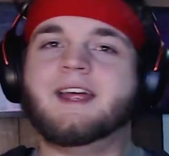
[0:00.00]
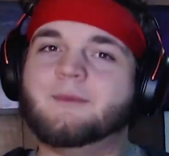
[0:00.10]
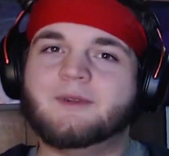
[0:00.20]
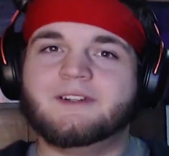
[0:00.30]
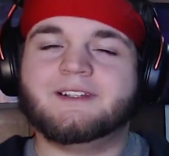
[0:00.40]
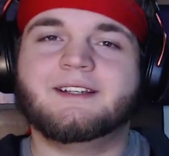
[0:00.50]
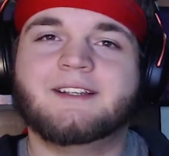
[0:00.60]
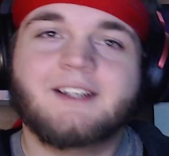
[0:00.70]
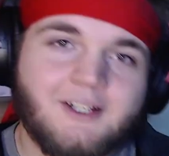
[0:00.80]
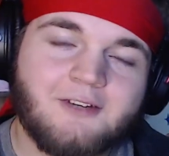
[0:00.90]
Emily,
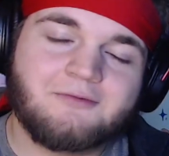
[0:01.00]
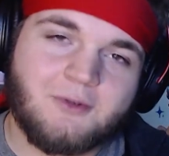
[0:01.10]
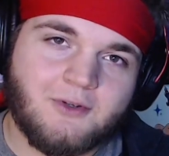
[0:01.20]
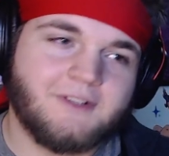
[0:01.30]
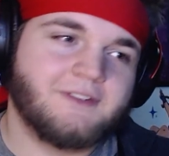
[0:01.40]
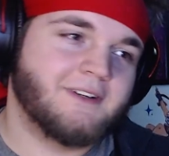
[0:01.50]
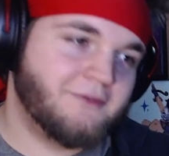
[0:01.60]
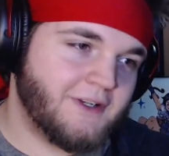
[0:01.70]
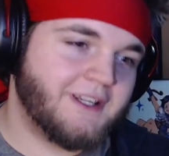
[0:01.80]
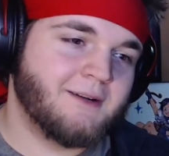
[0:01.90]
of course, of
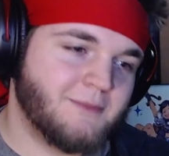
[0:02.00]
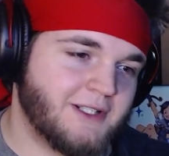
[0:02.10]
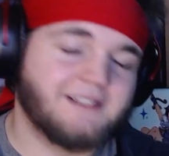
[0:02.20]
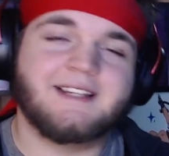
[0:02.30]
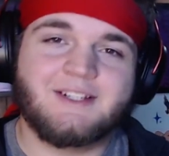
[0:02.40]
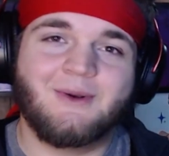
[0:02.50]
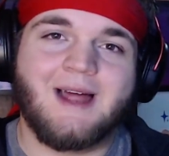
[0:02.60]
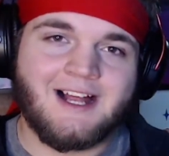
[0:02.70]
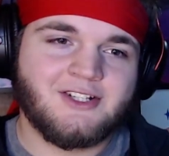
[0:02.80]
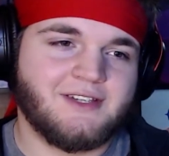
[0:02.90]
freaking Among Us. I don't
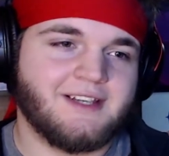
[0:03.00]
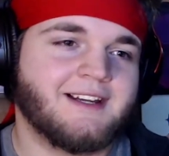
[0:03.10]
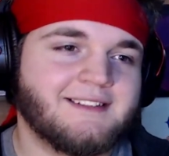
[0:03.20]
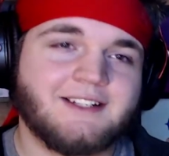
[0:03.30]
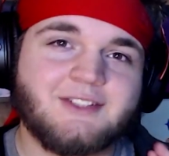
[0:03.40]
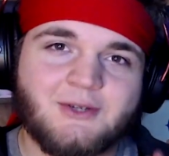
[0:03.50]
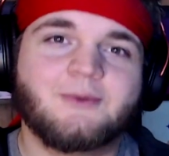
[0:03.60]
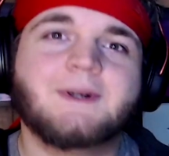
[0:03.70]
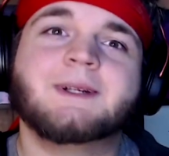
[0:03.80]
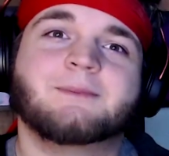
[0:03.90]
actually, guys, I don't
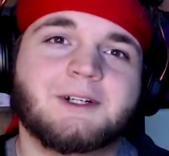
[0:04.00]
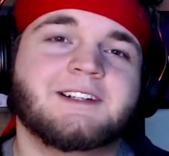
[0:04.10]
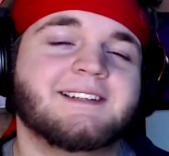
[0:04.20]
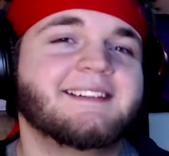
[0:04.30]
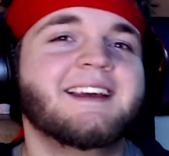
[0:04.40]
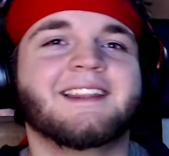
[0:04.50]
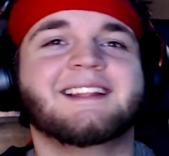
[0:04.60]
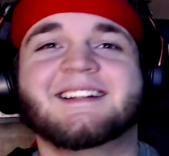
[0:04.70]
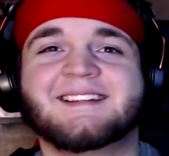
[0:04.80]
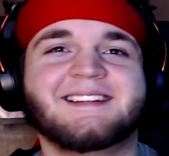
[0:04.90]
want Among Us. Like,
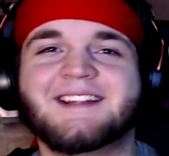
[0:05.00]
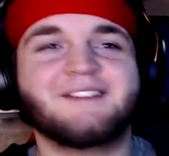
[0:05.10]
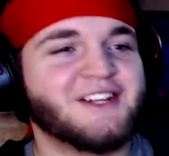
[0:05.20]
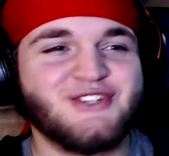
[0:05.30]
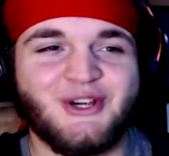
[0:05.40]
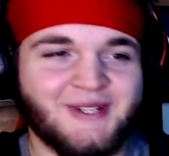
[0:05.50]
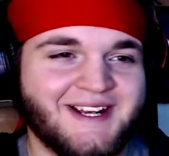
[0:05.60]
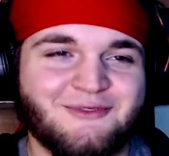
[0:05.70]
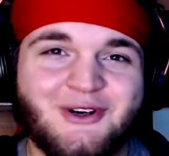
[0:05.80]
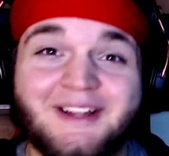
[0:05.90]
this isn't even a joke
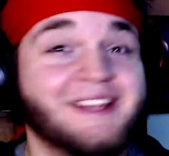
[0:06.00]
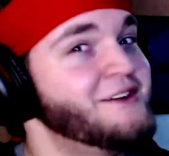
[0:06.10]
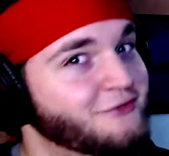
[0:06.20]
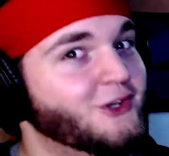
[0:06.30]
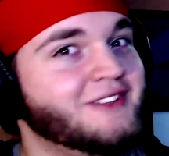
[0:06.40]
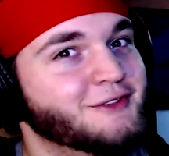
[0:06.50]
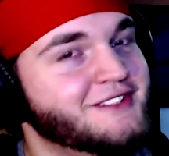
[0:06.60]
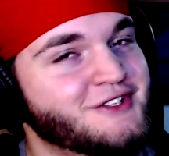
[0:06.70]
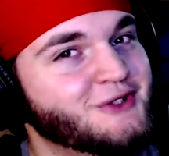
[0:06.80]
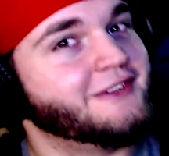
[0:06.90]
anymore. Like, at first it was
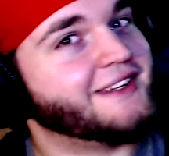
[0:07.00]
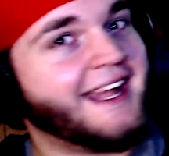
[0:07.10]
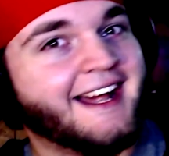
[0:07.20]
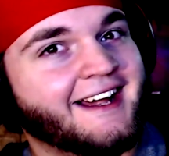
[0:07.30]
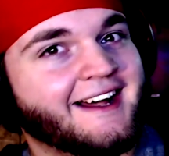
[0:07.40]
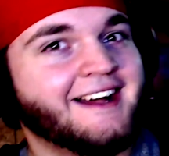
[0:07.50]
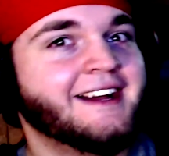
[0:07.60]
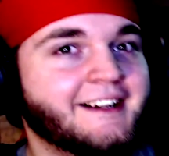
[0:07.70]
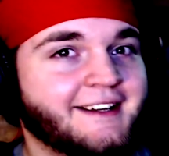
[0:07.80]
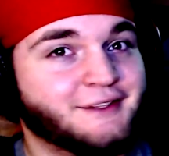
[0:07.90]
a joke, I was like, haha,
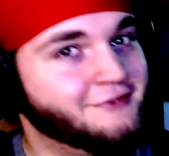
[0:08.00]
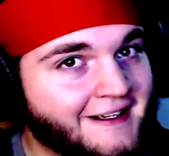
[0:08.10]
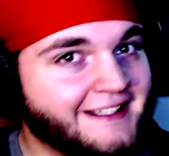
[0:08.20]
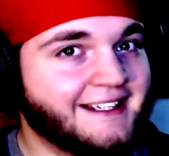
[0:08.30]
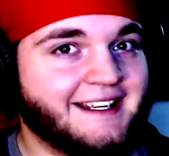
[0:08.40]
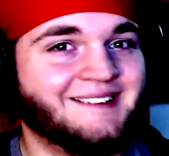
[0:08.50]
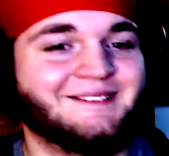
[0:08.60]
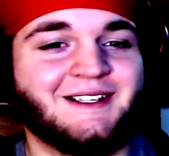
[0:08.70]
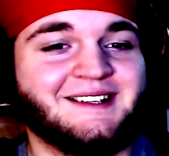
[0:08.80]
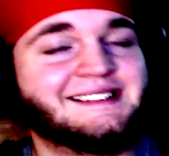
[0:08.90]
it's funny to get
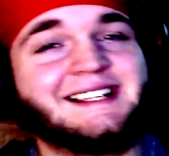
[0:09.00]
Among Us.